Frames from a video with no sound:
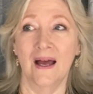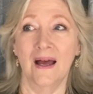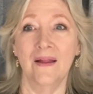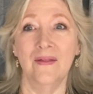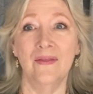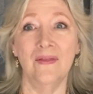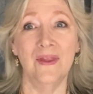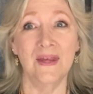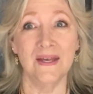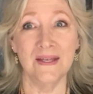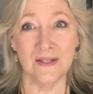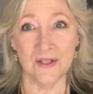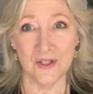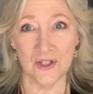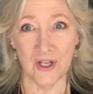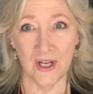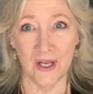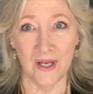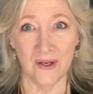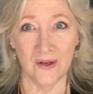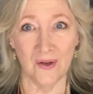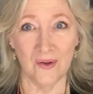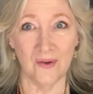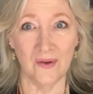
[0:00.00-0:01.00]
This
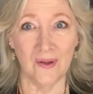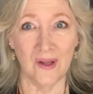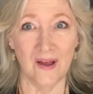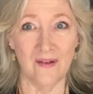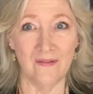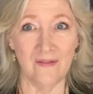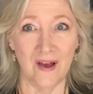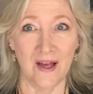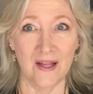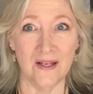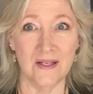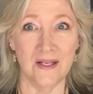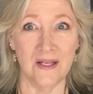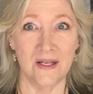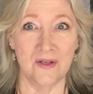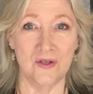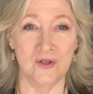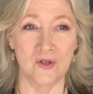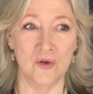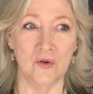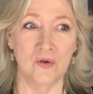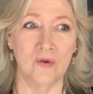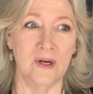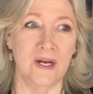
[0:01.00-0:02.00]
channel, Avante
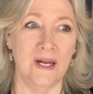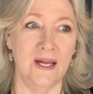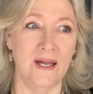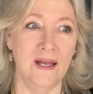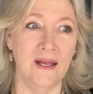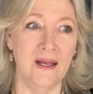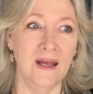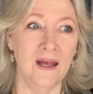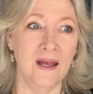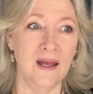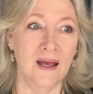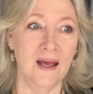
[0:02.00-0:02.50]
Jewellery,